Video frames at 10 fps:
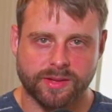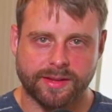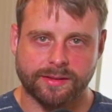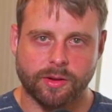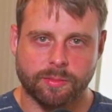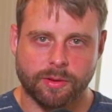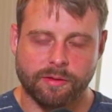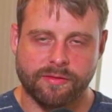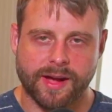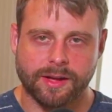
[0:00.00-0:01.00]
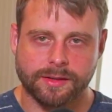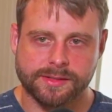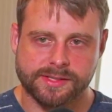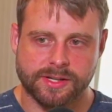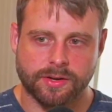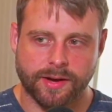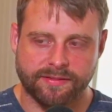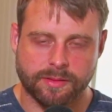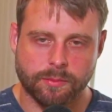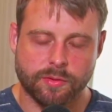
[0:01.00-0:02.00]
really low profile. So you don't
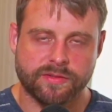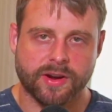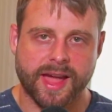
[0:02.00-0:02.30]
have to move your